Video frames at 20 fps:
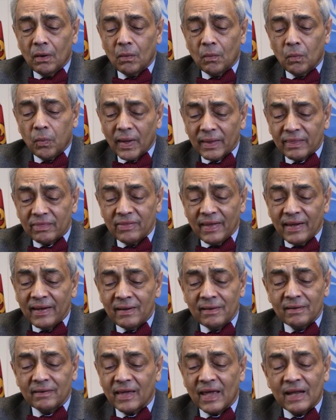What
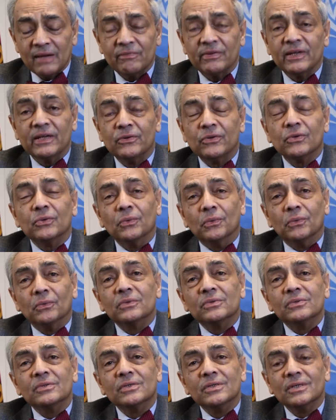then can we do
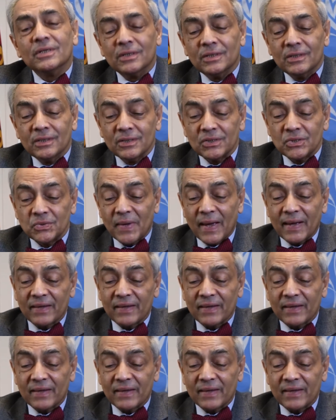to